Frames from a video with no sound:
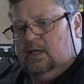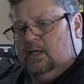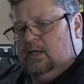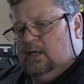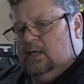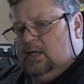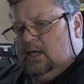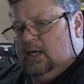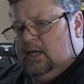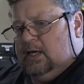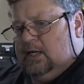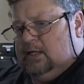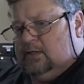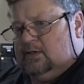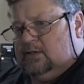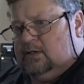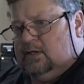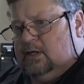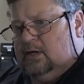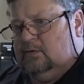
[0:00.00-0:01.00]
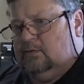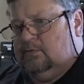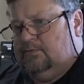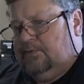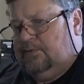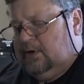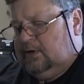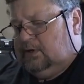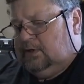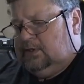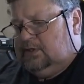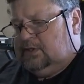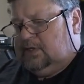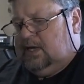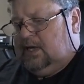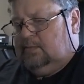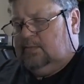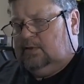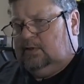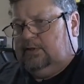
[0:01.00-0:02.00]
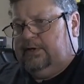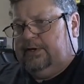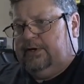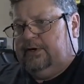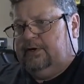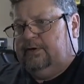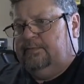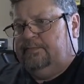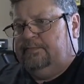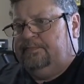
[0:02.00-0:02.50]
and it's fairly stable there.